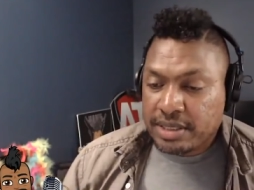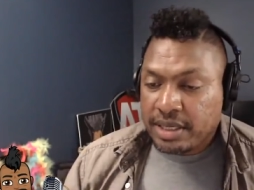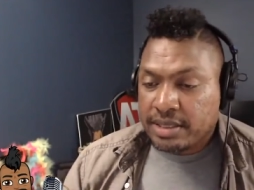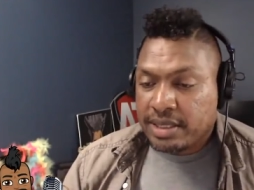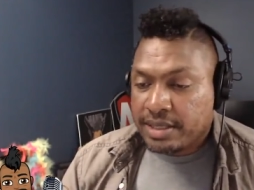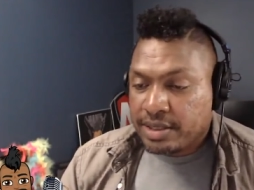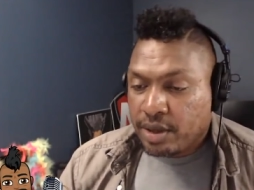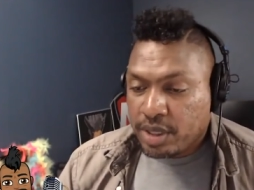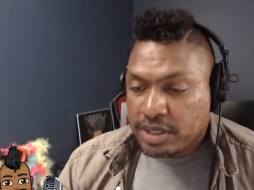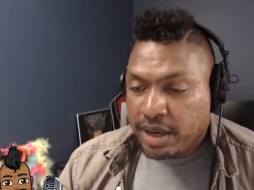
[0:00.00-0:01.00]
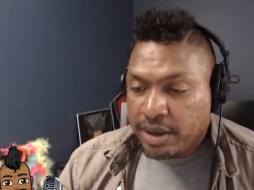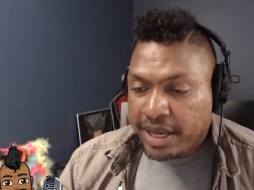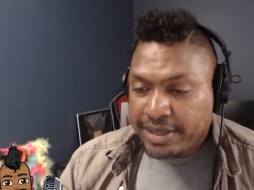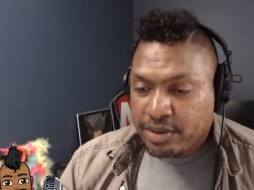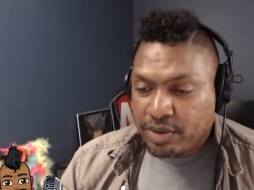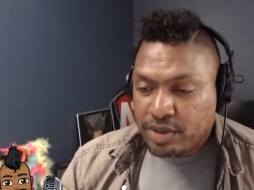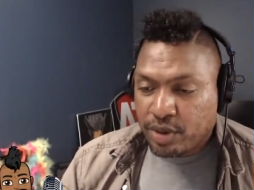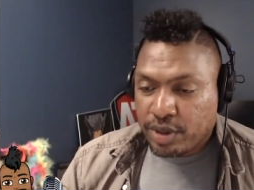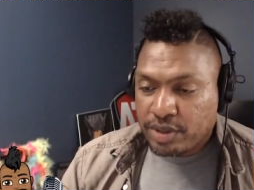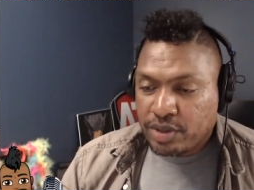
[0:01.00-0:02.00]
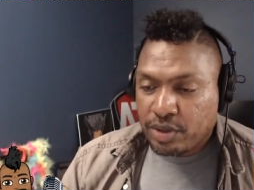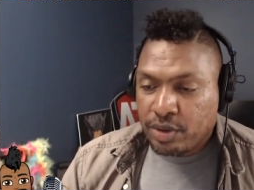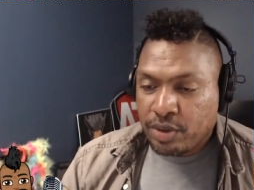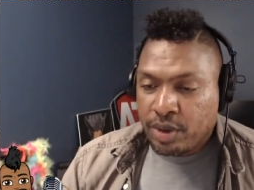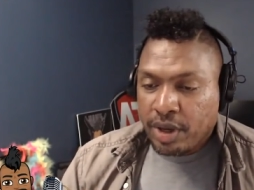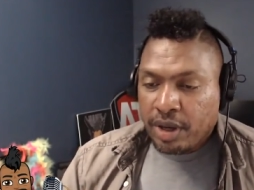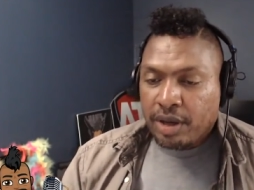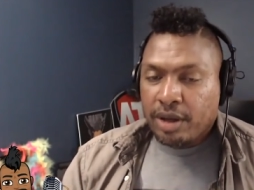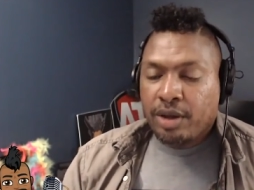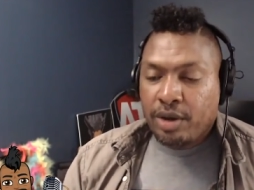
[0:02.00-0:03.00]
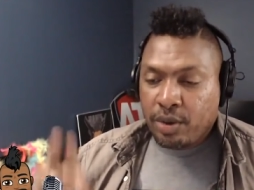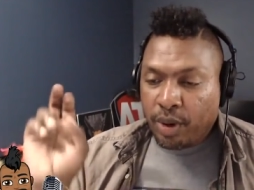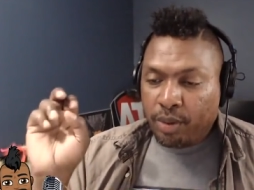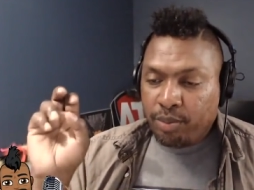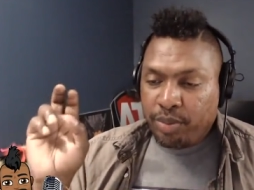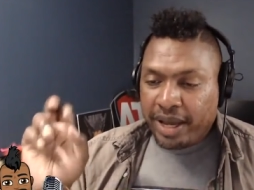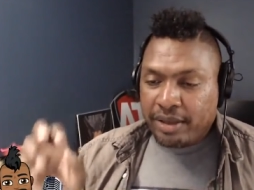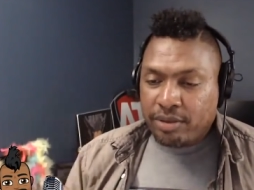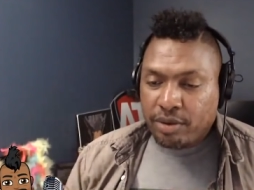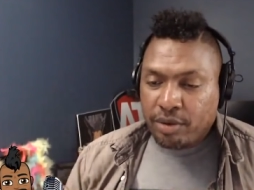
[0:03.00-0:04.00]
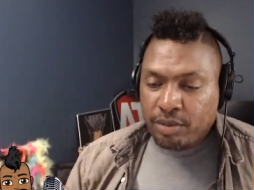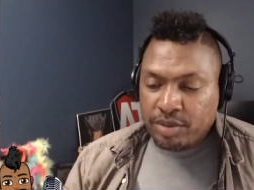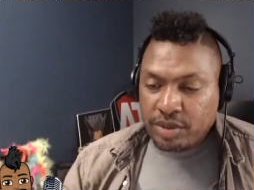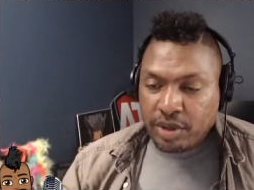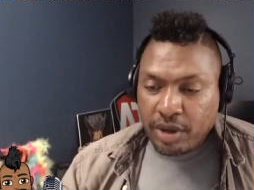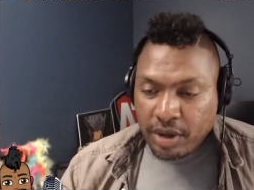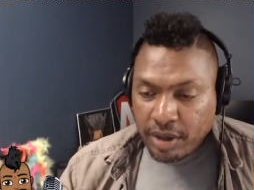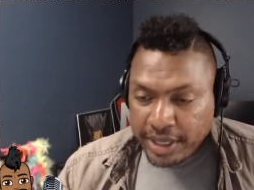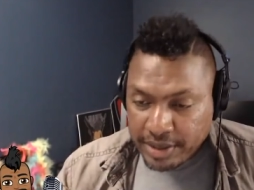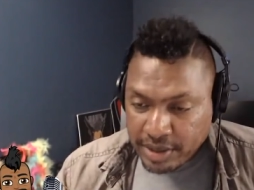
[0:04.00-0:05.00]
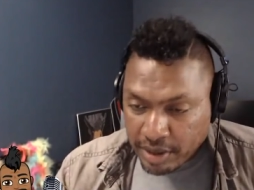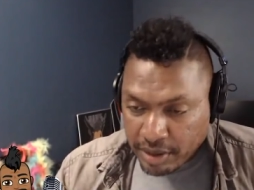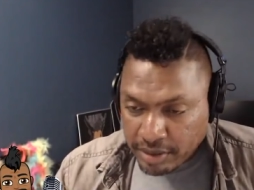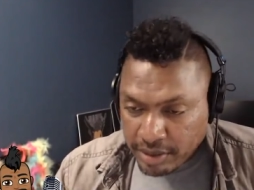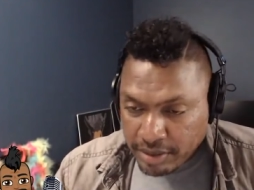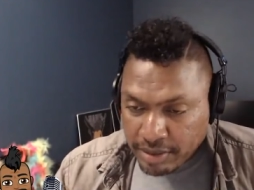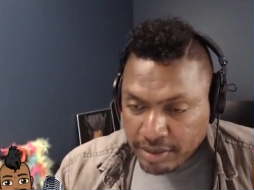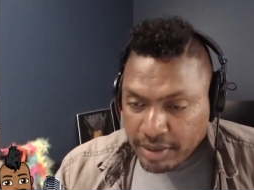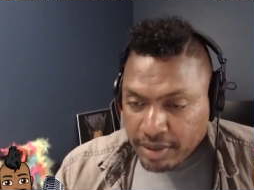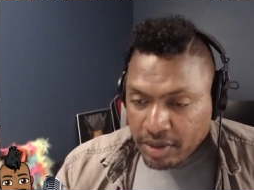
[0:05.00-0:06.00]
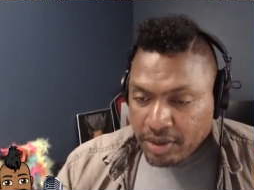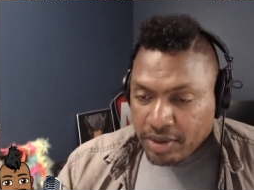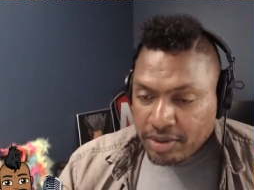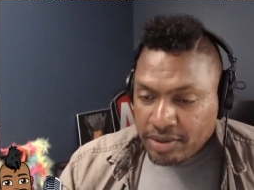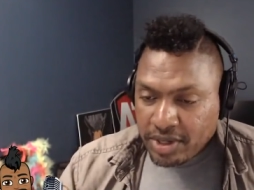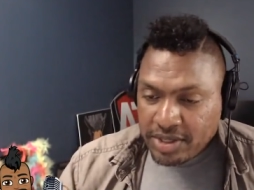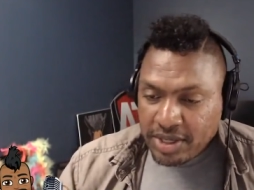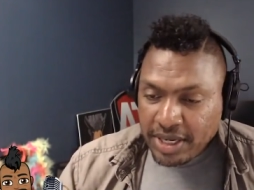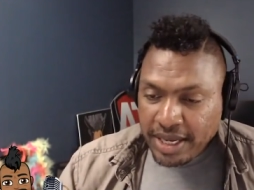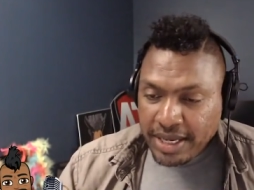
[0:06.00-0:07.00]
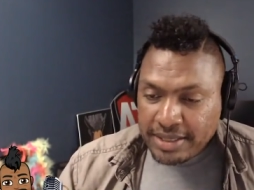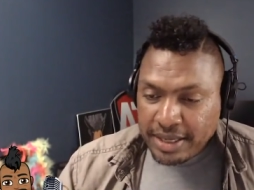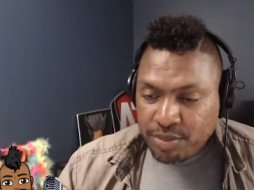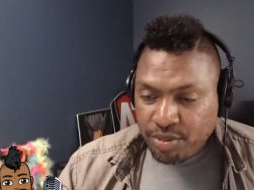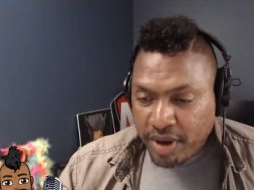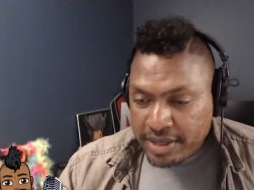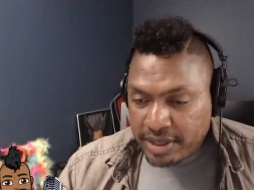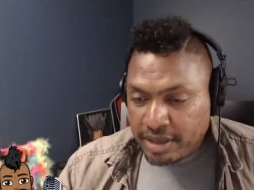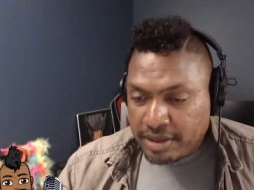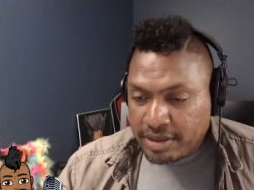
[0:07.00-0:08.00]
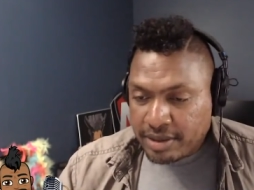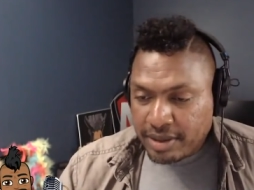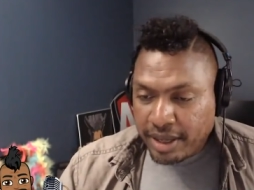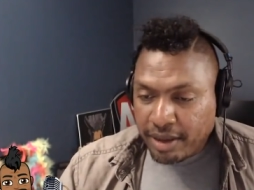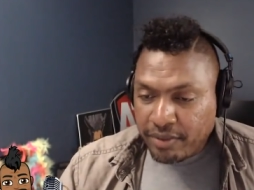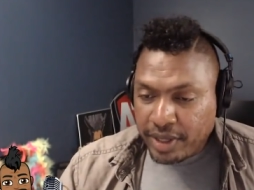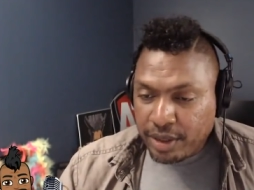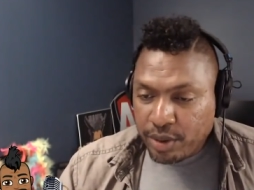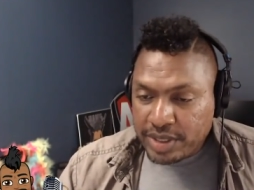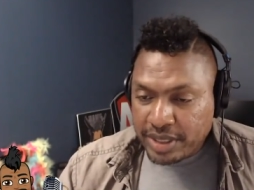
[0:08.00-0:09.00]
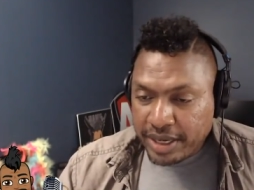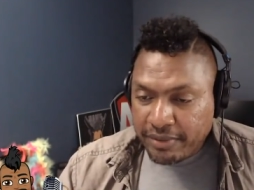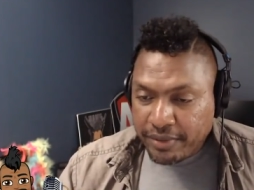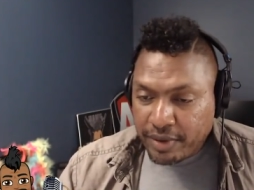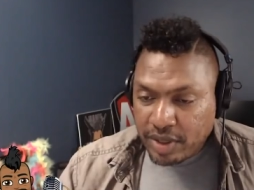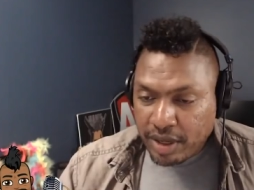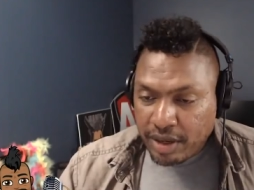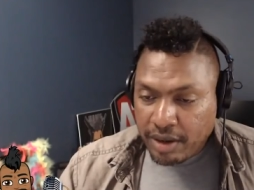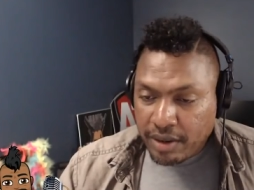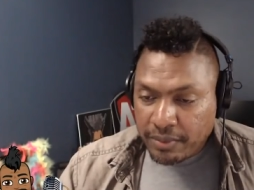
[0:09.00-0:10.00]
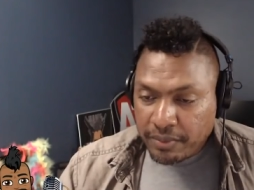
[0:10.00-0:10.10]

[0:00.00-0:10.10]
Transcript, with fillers: says, notice how he had to resort to quote bathroom stall insult. Justin E says present. LB Louis Cypher's here.